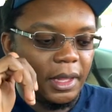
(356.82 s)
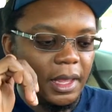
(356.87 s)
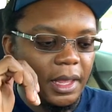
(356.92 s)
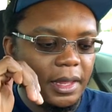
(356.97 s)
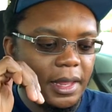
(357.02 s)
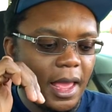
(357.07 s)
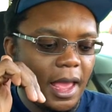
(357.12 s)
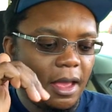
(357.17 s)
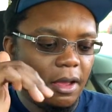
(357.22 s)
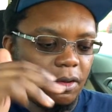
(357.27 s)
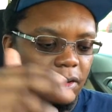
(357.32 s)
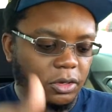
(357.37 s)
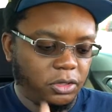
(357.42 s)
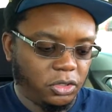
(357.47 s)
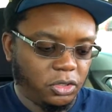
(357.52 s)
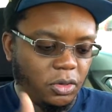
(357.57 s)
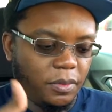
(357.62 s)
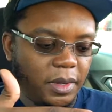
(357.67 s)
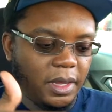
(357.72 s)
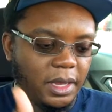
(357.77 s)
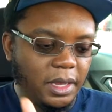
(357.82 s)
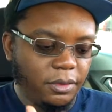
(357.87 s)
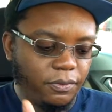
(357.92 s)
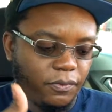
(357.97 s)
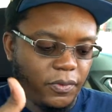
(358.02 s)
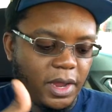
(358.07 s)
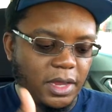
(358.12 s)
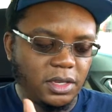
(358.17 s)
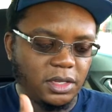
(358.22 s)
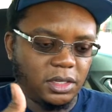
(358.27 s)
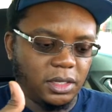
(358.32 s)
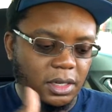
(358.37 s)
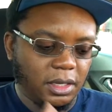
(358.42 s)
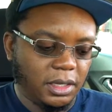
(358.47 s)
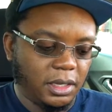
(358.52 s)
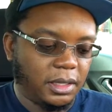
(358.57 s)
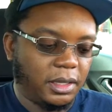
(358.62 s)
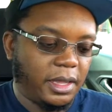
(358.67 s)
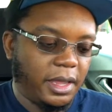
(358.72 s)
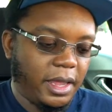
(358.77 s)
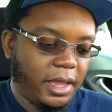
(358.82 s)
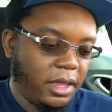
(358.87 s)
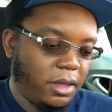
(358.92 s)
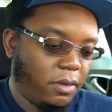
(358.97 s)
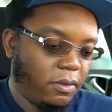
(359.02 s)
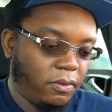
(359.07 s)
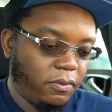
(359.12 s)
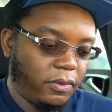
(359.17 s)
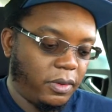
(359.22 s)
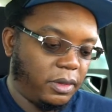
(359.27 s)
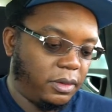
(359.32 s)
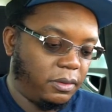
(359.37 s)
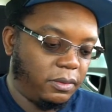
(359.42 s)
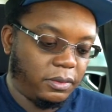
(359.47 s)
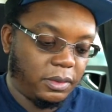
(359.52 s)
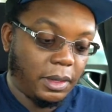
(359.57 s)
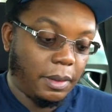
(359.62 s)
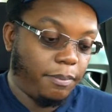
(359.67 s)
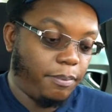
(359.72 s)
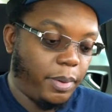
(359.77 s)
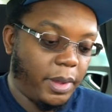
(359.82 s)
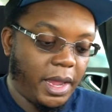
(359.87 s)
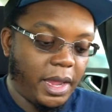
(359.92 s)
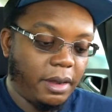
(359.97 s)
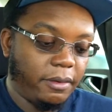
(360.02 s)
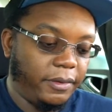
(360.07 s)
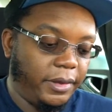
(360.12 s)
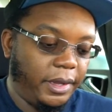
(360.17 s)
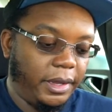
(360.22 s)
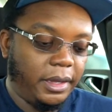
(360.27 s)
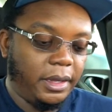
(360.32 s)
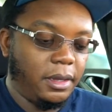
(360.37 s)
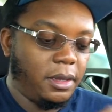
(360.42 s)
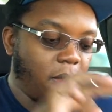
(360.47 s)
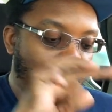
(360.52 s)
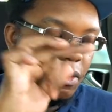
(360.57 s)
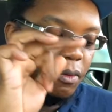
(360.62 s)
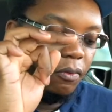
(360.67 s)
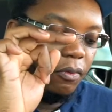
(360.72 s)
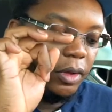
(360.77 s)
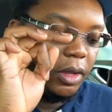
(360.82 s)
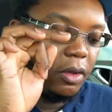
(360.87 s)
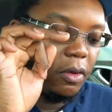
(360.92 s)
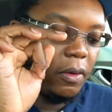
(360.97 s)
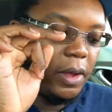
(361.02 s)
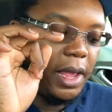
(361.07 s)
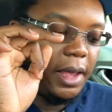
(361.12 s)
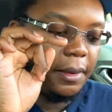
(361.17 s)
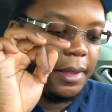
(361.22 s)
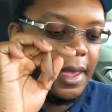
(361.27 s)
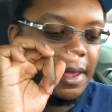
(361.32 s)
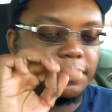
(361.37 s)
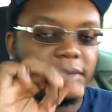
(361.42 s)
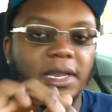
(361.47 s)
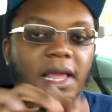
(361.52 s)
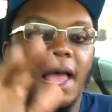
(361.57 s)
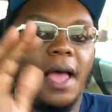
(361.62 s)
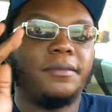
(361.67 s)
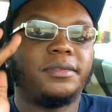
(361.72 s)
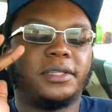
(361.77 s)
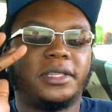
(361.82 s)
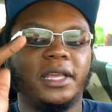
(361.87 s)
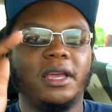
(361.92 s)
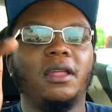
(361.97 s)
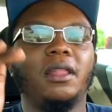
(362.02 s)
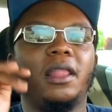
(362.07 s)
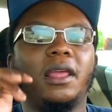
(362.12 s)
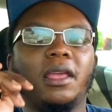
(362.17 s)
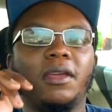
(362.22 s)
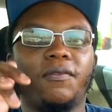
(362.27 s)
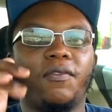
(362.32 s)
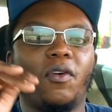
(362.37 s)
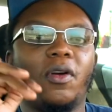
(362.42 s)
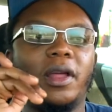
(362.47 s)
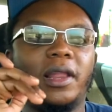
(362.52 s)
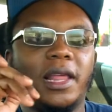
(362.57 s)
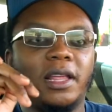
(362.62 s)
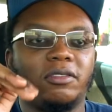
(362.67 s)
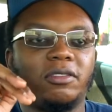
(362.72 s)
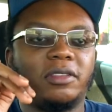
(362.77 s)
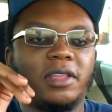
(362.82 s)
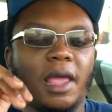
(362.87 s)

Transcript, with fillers: And now, assuming it registered the, thank you, the berry, we can go ahead and capture that. I'm still looking for electric